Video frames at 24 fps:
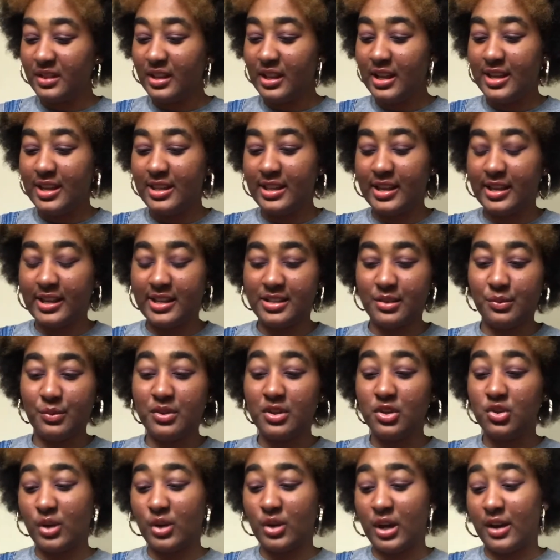And I guess I want to
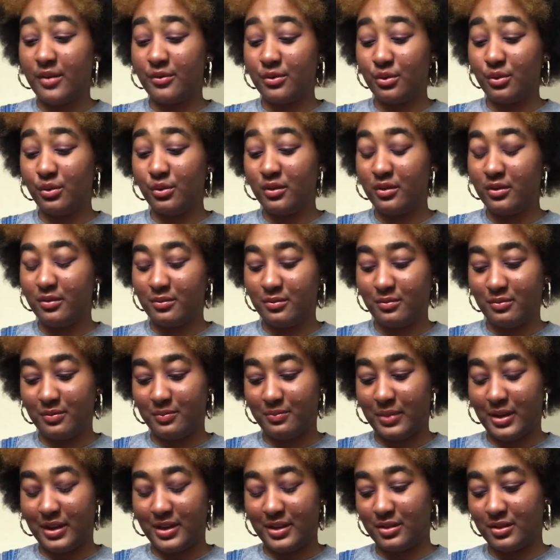travel
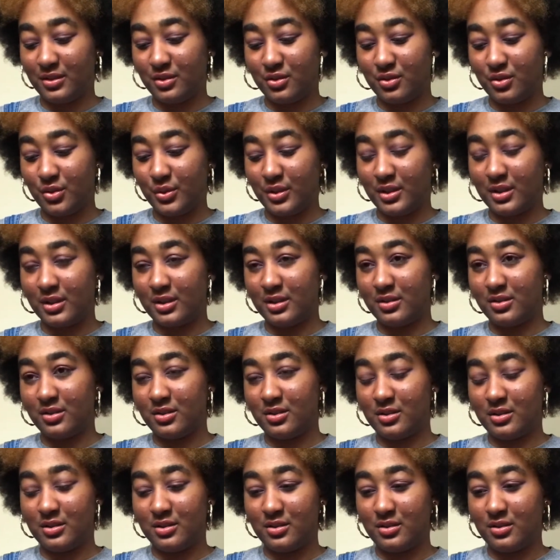by
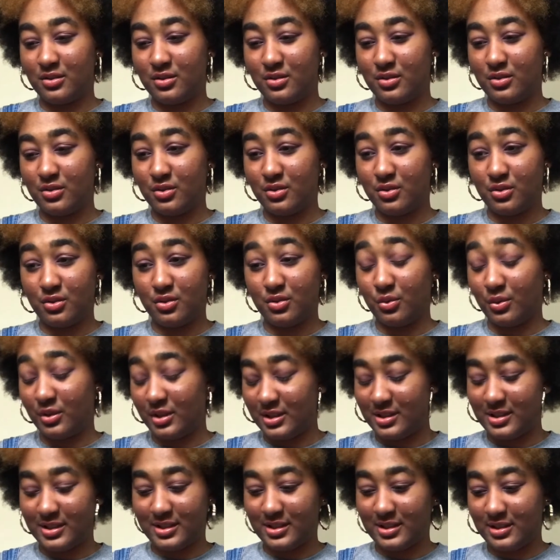
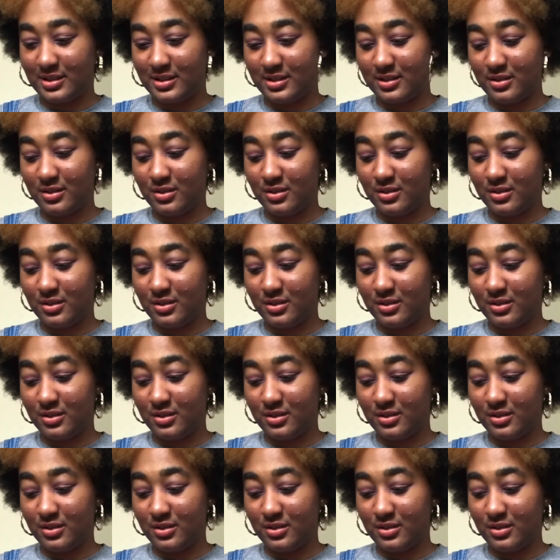2026,